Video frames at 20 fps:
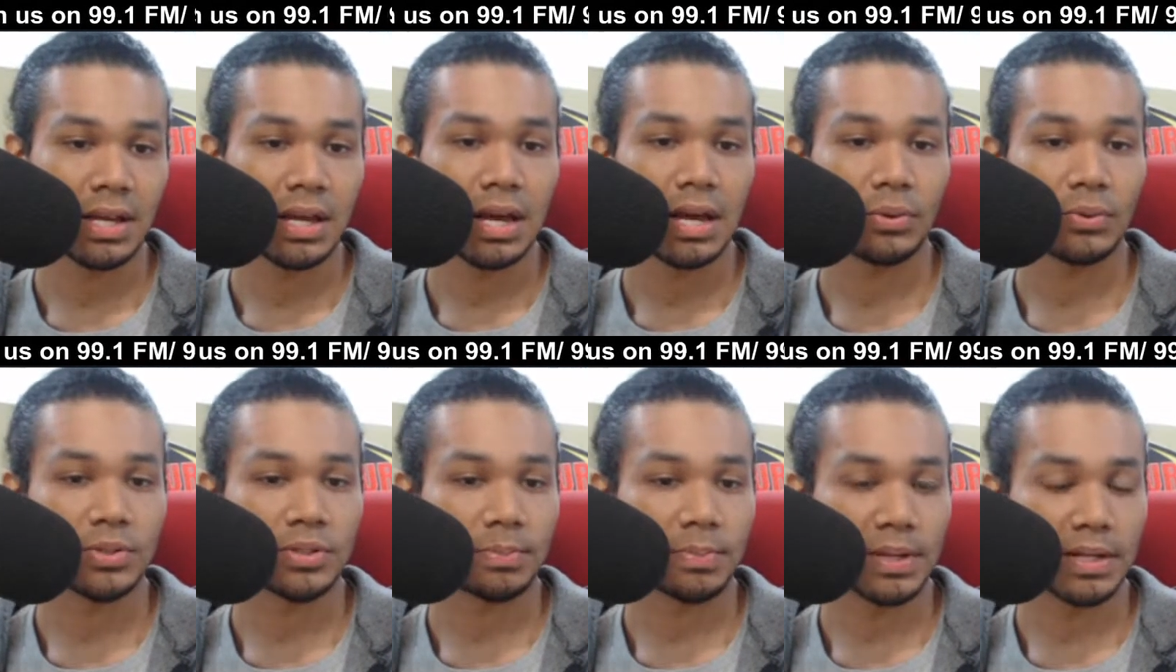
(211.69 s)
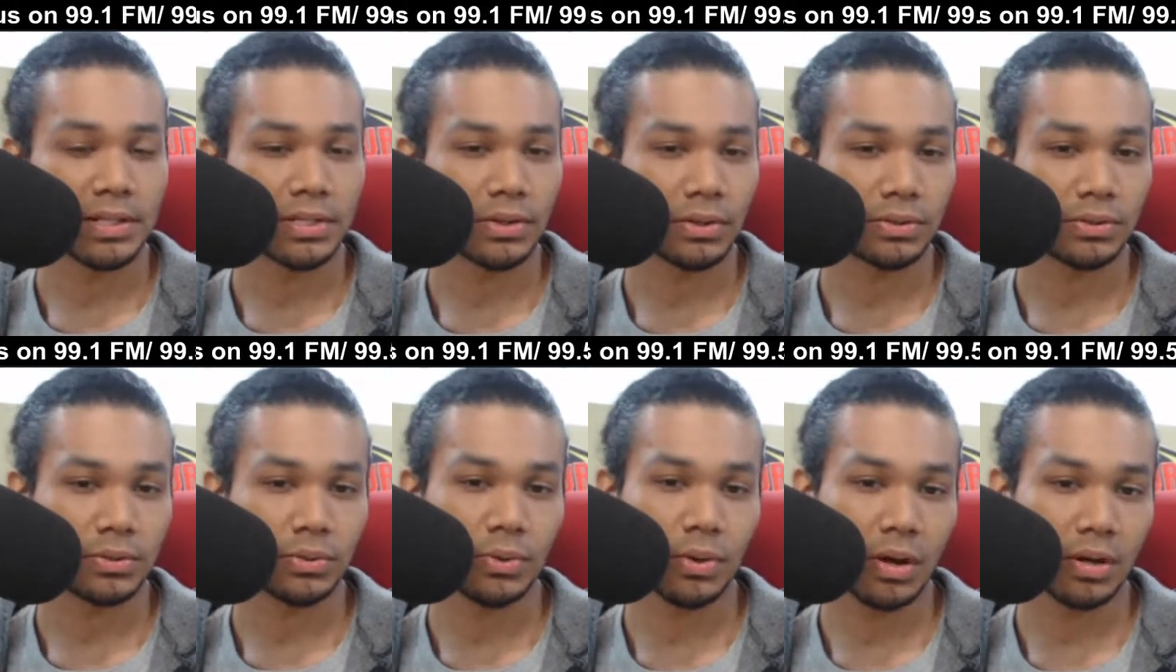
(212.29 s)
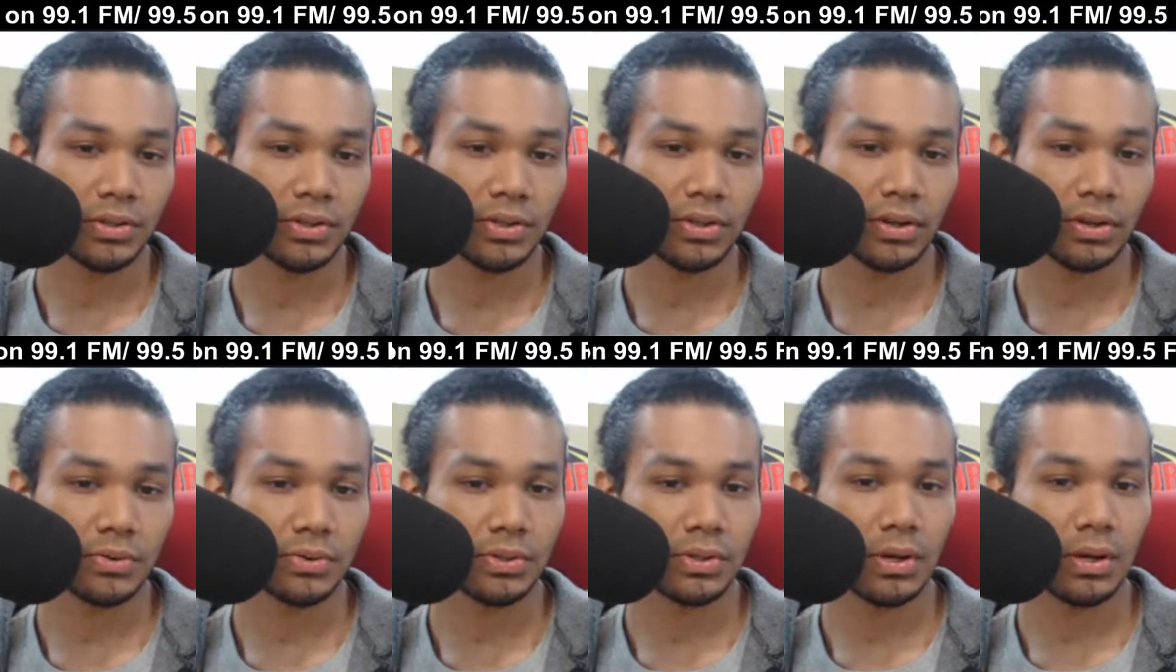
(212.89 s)
and was placed on
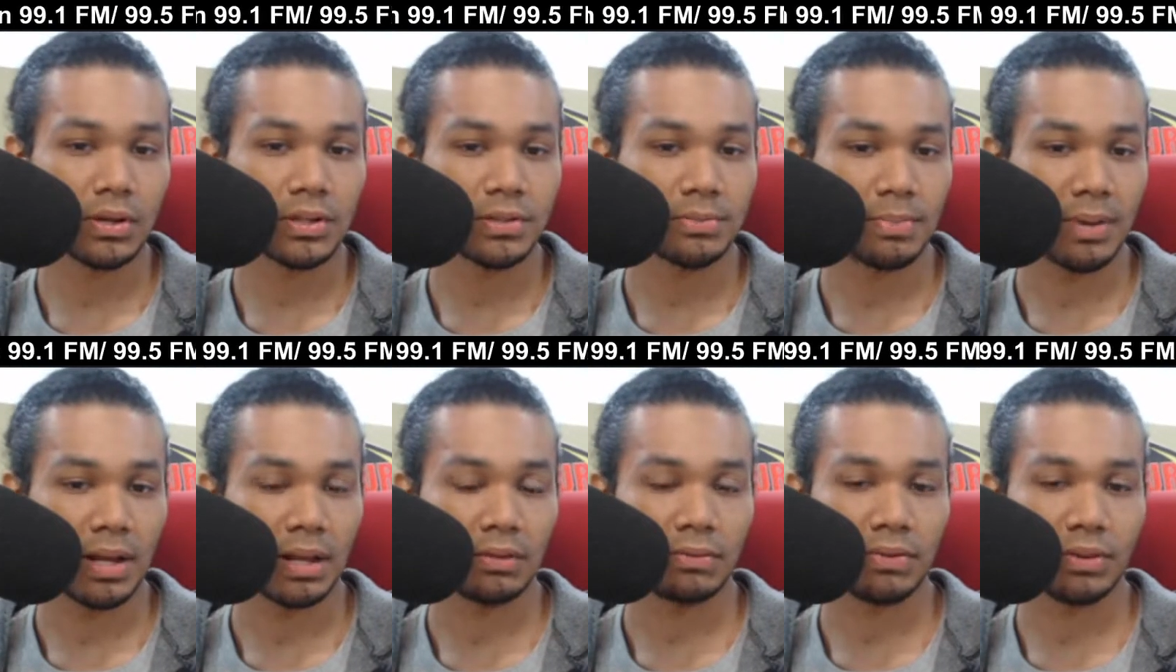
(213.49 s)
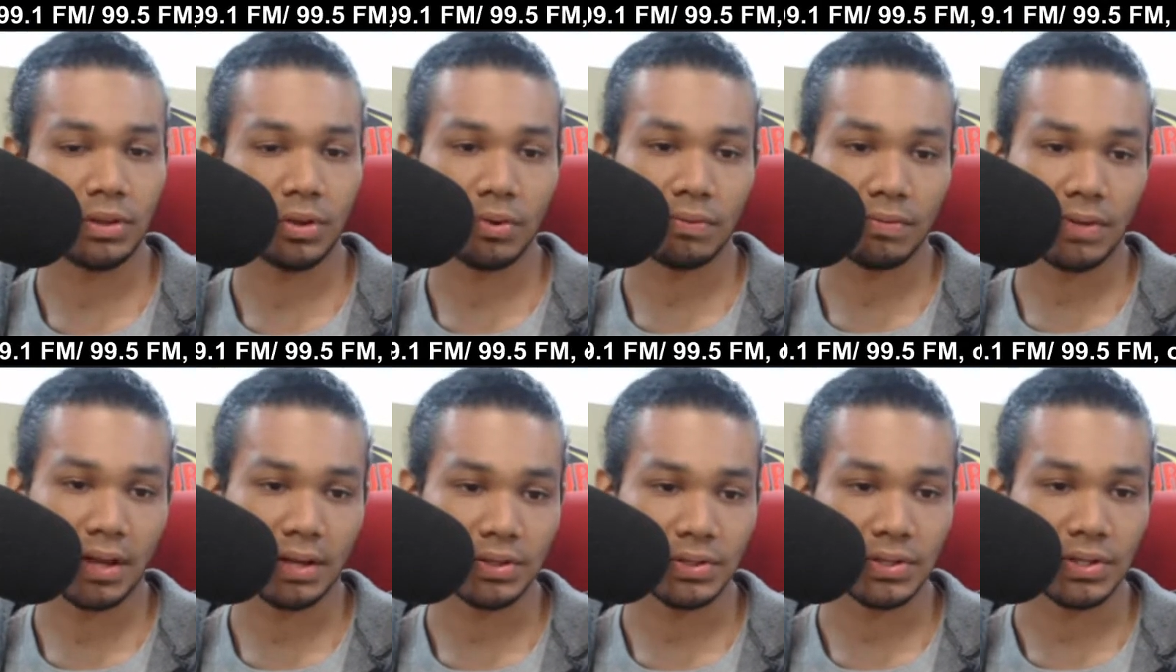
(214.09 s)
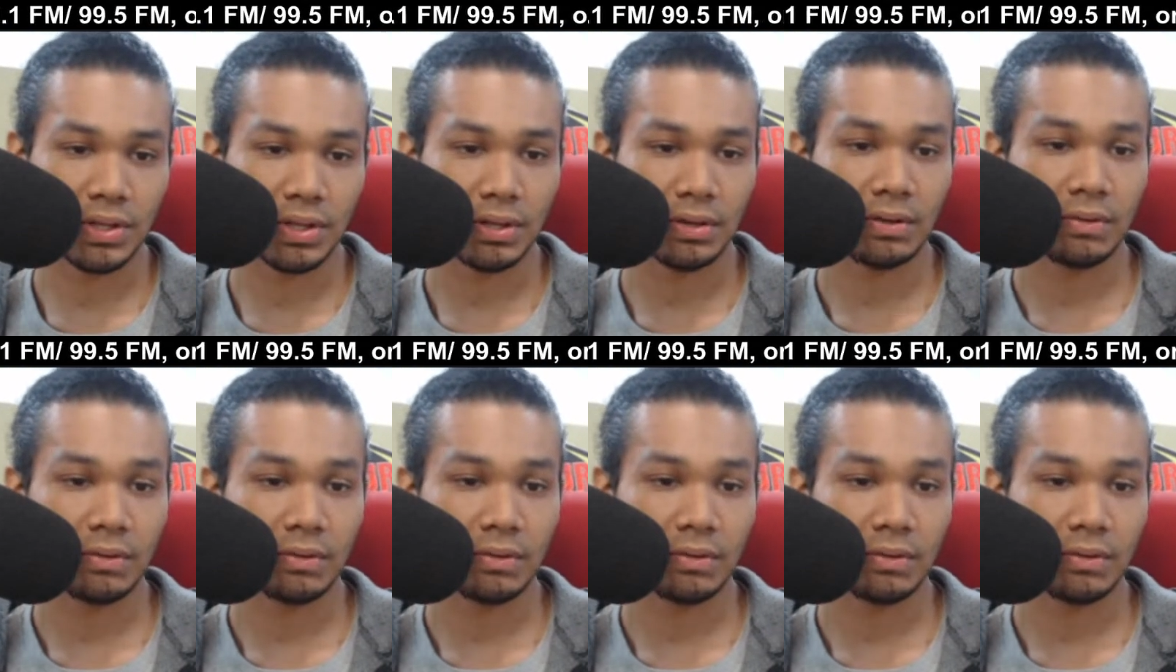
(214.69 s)
$200,000 bail for the offense.